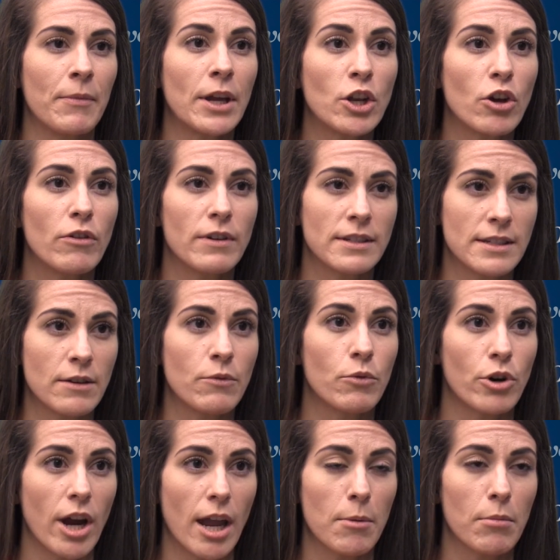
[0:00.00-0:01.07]

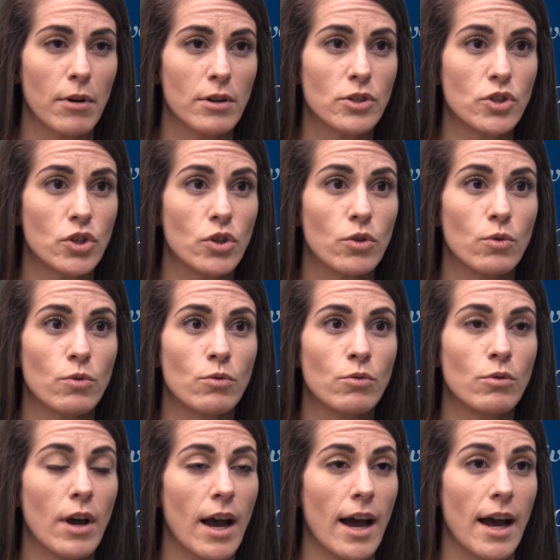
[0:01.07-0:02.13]
innovative were able
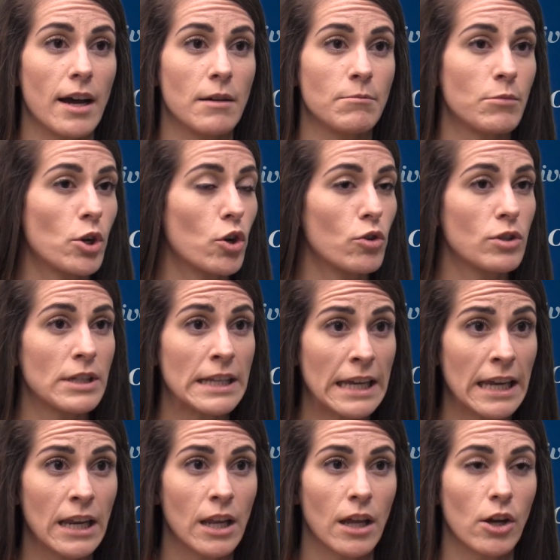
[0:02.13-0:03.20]
to
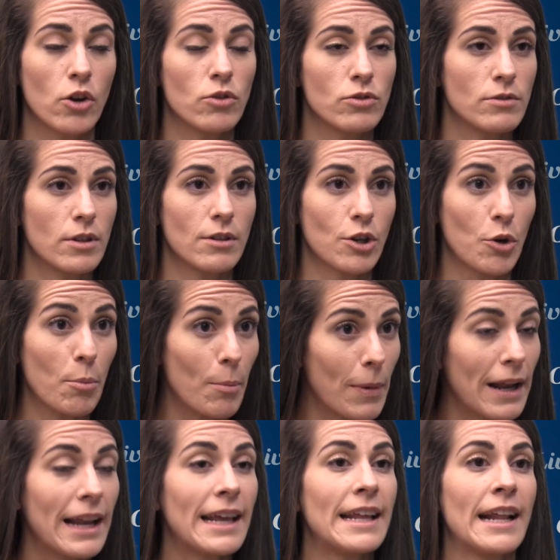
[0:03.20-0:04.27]
completely
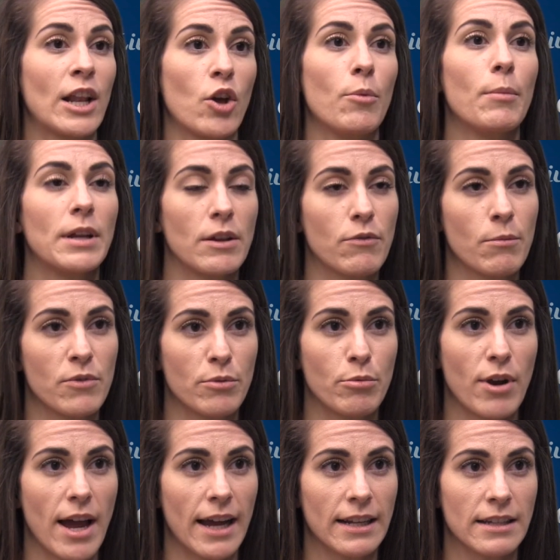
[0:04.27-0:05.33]
omit it from
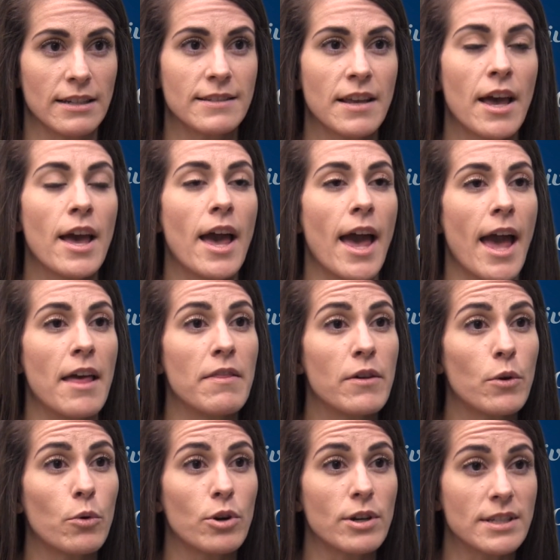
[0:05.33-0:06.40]
their practice.
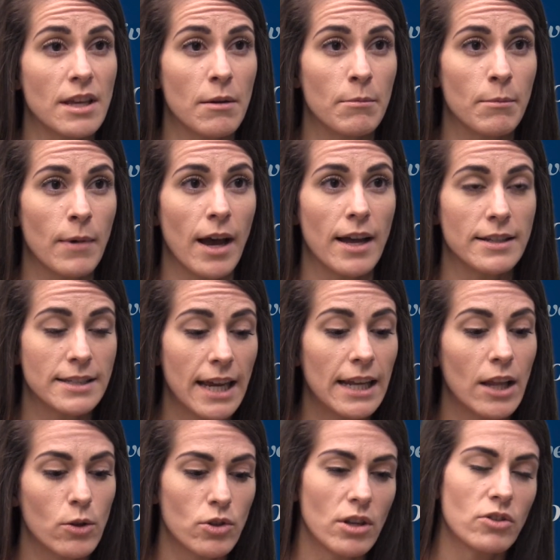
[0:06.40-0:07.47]
And there were some
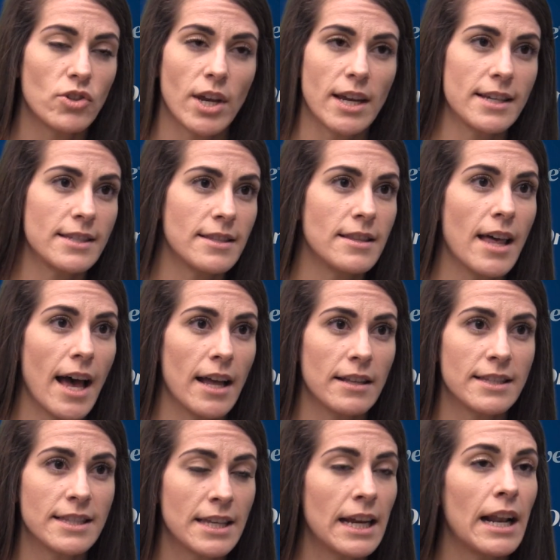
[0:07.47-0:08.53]
data to suggest
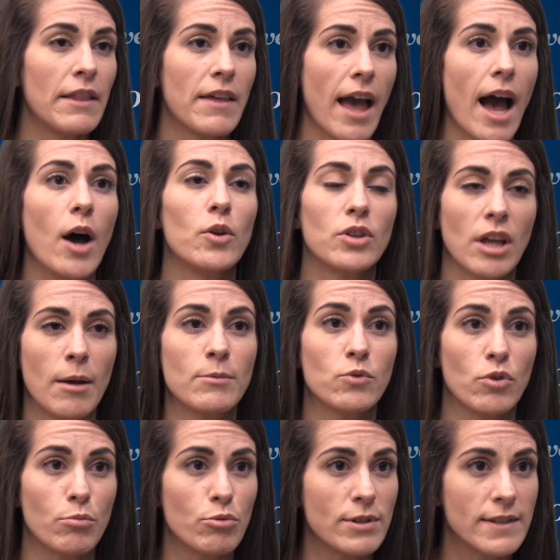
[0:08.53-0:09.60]
that still the
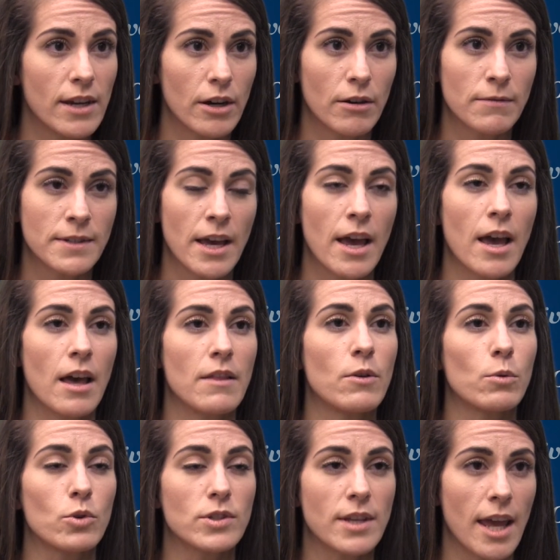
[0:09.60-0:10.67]
outcomes were preserved,
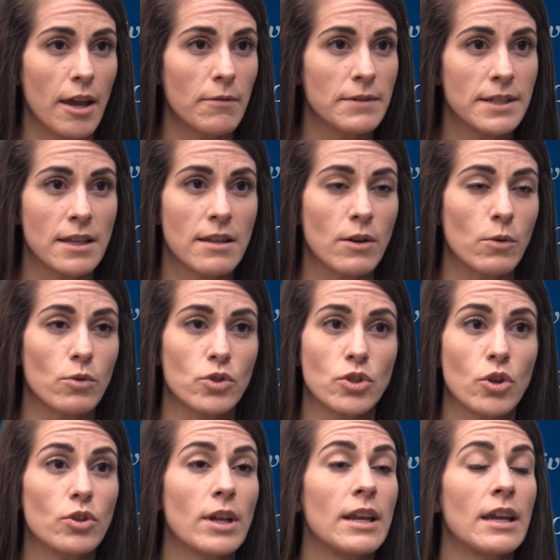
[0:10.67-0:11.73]
there was safety, there
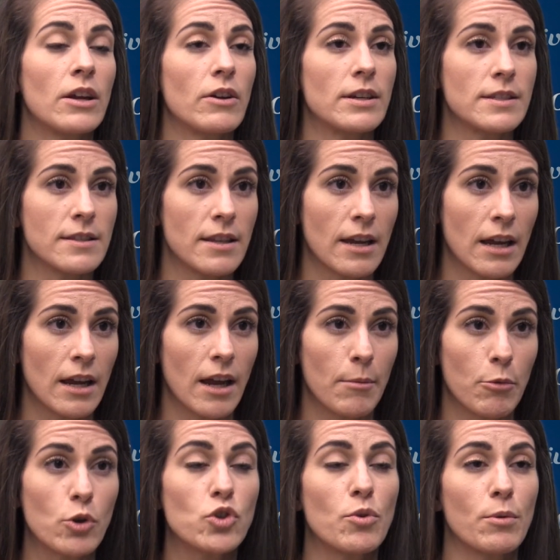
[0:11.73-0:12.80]
was not an increase in the
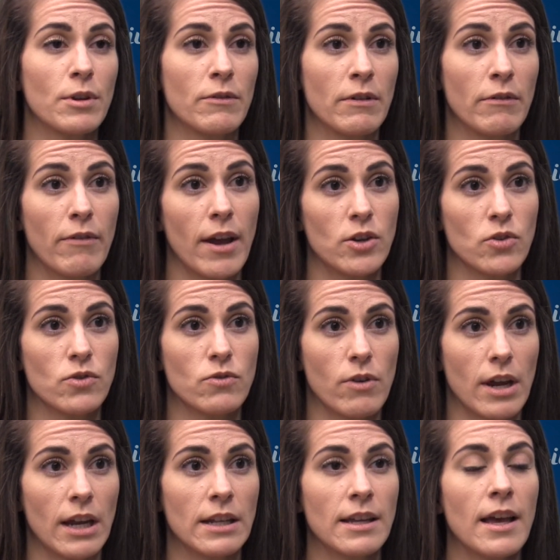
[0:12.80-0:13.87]
postoperative infections
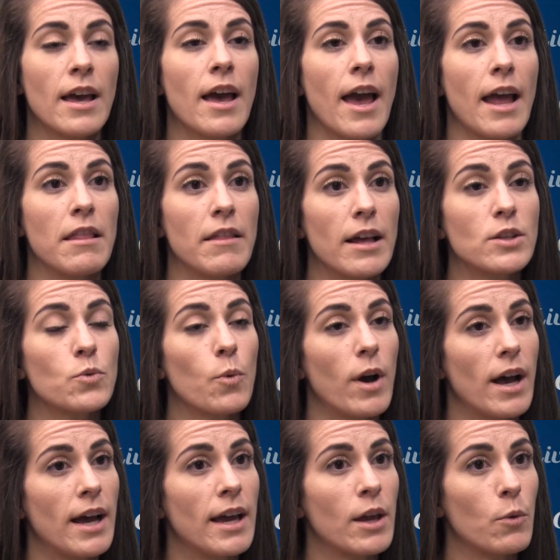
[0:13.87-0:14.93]
rate, and that's
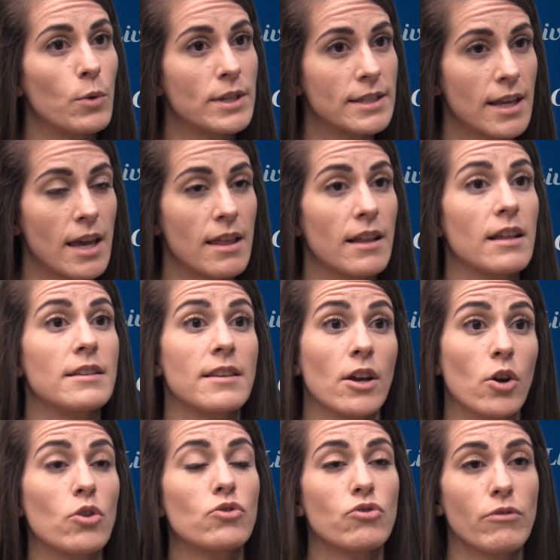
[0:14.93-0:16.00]
why we say that it's
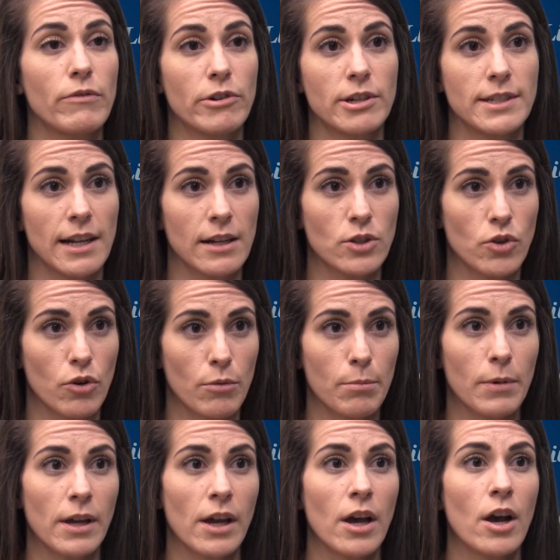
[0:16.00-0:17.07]
a controversial topic.
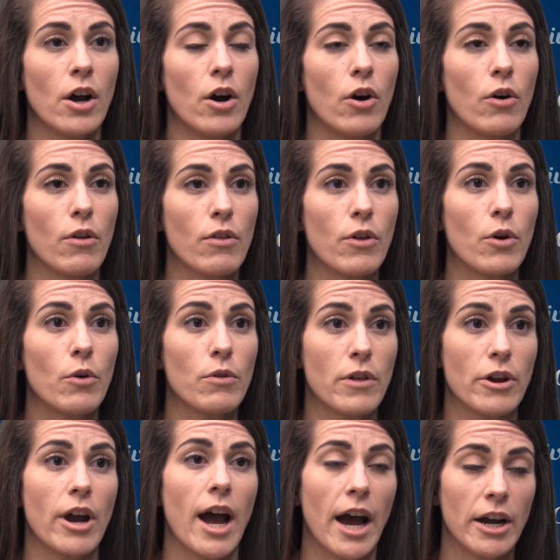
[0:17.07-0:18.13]
Although
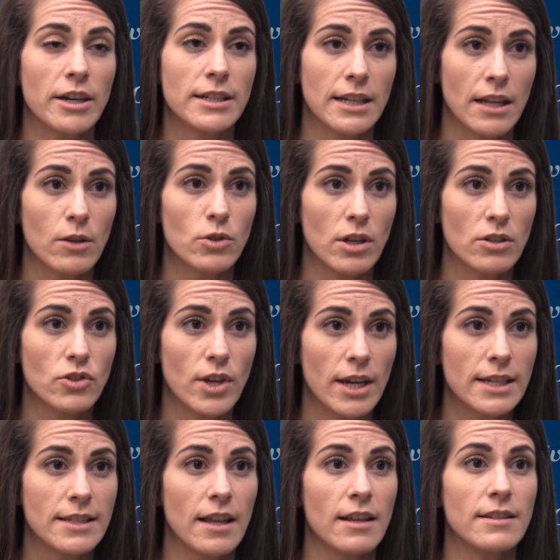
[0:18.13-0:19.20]
there are data to
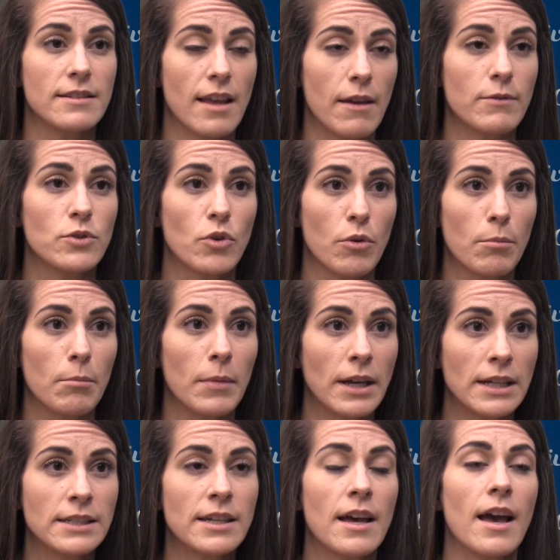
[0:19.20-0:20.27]
suggest that it's safe to
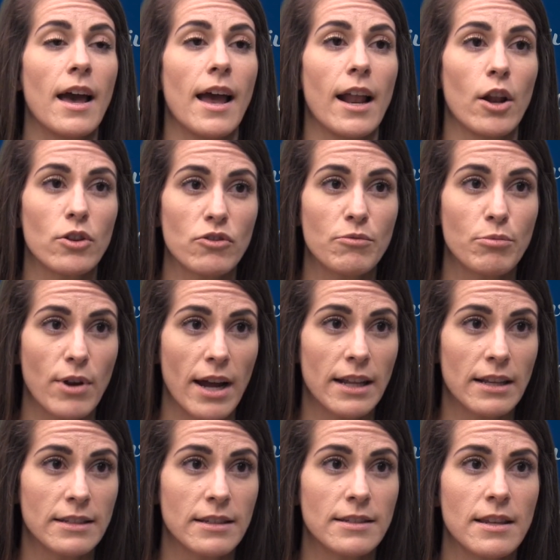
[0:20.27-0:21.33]
omit, a lot of
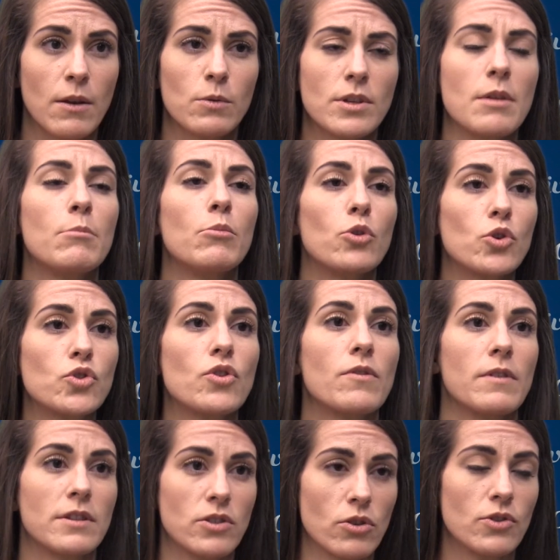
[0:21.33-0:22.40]
practices, and I would say most
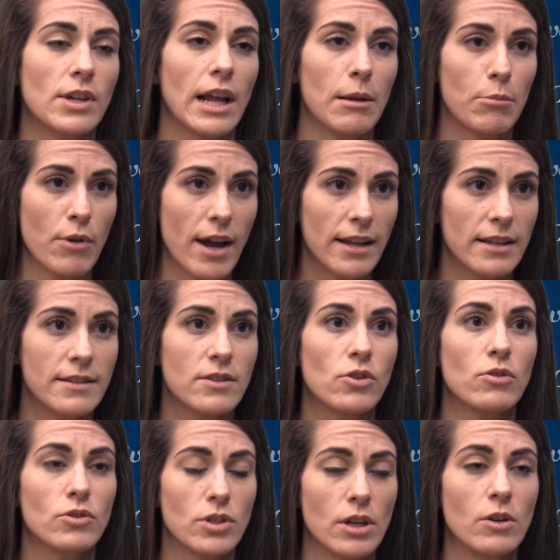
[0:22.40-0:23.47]
of the surgical
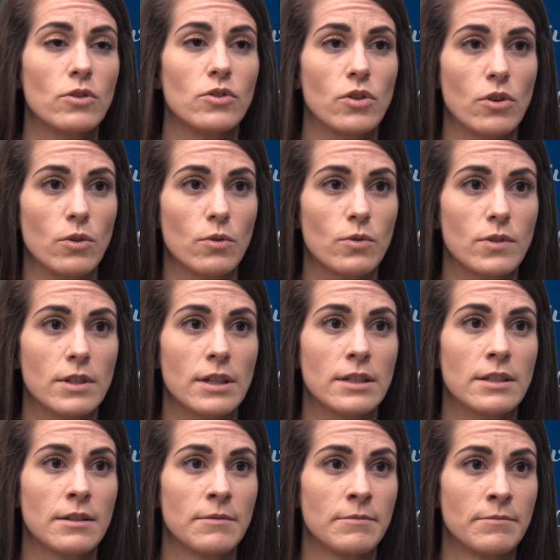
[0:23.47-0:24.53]
practices, continue to use it.